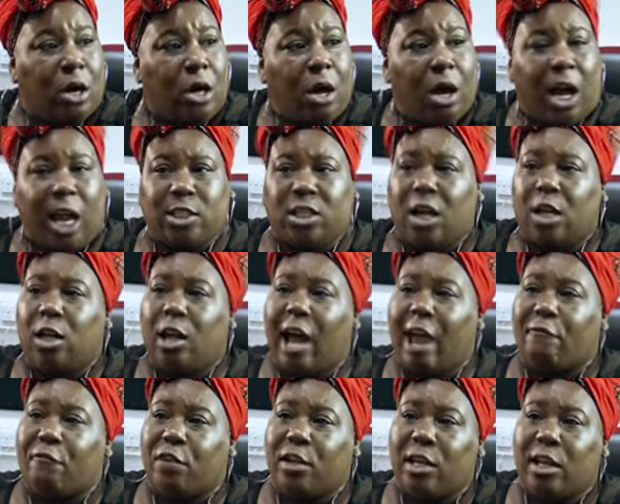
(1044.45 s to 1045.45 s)
I done
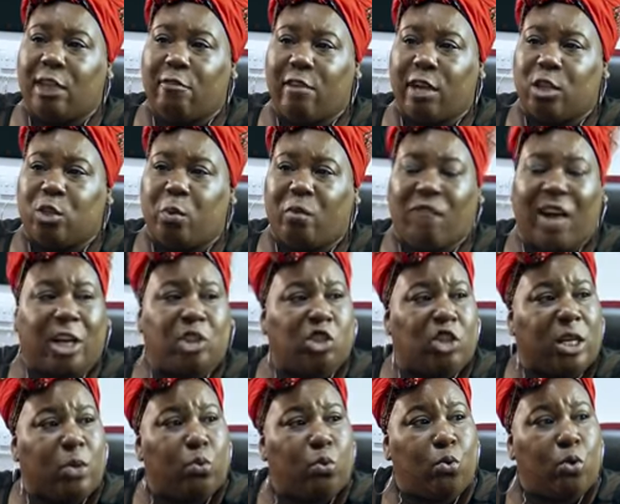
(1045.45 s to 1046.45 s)
life and lyrics with
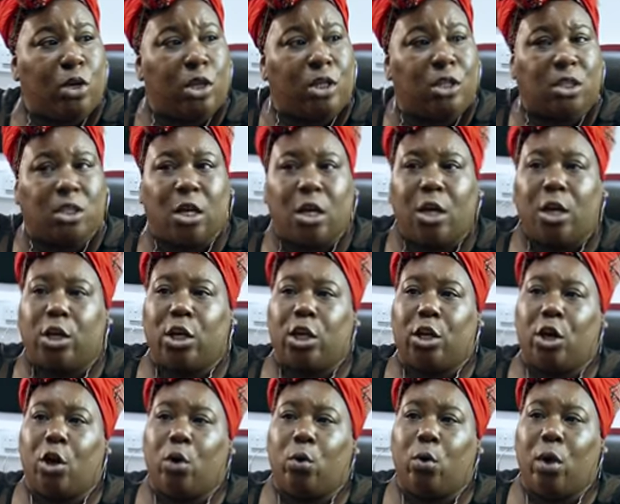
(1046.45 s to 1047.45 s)
Ashley Waters, you
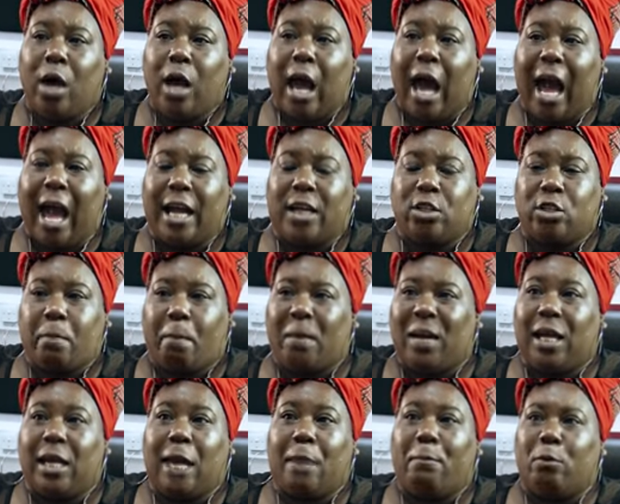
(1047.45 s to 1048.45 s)
know, and
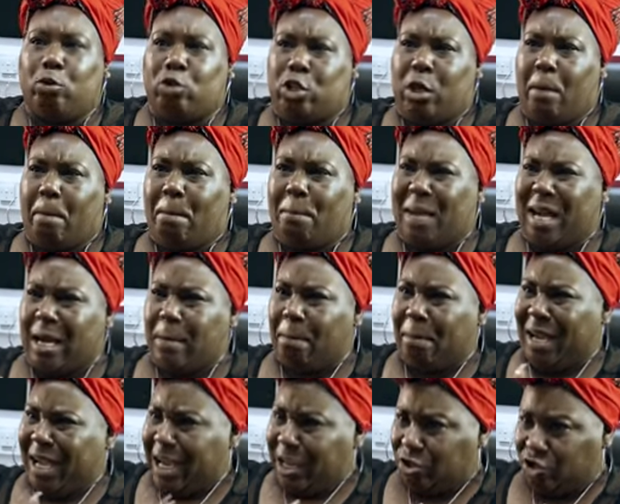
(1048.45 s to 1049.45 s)
being able to be
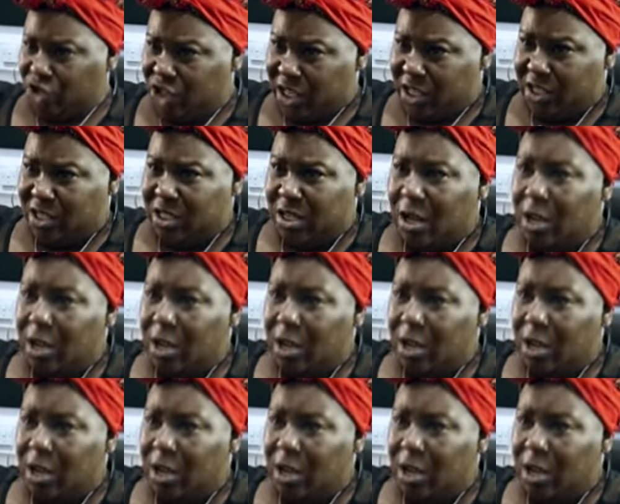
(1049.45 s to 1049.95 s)
Peaches.